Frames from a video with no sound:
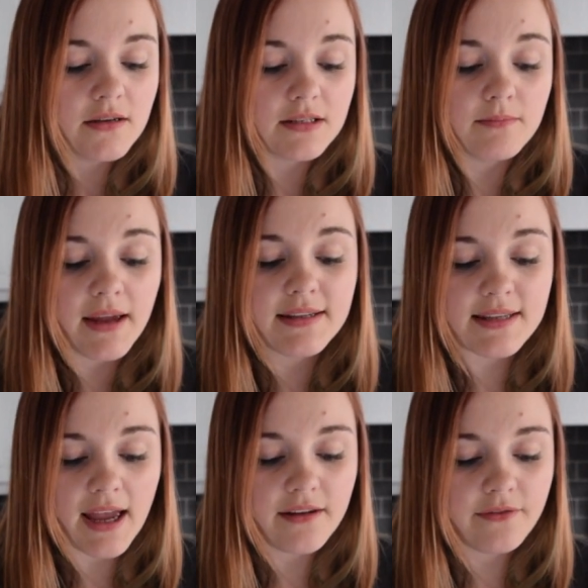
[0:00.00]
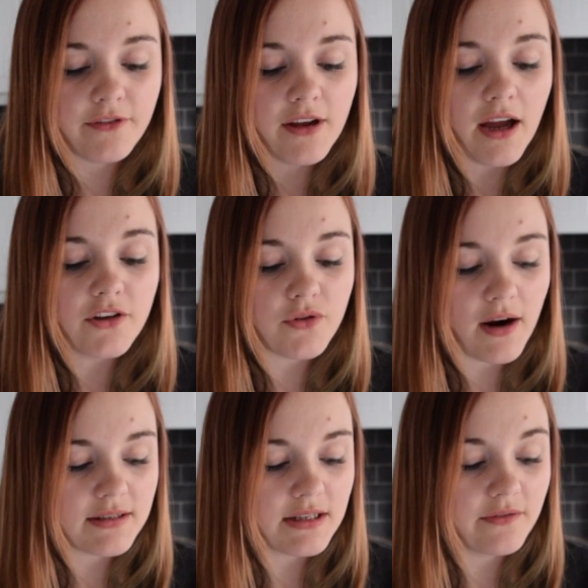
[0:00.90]
to make safe,
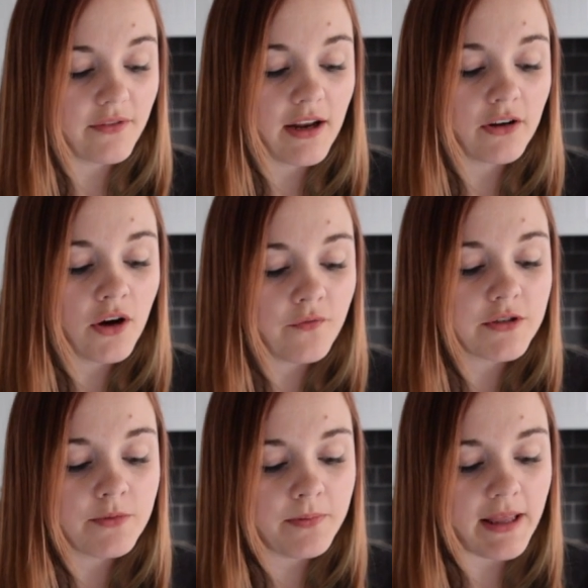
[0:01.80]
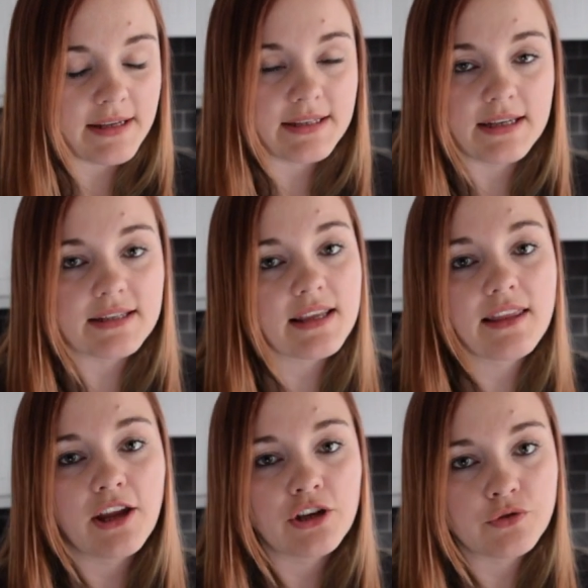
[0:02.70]
attractive and comfortable places
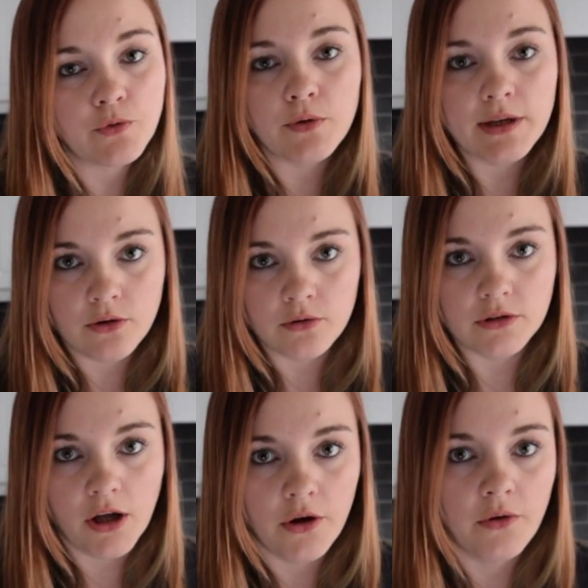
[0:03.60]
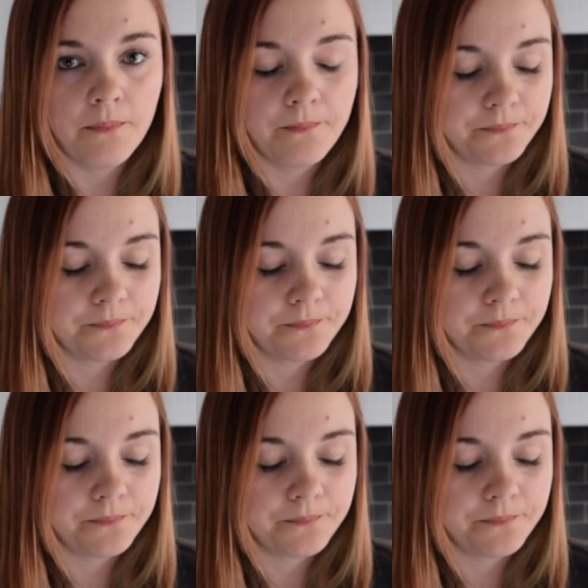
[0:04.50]
they can truly call home.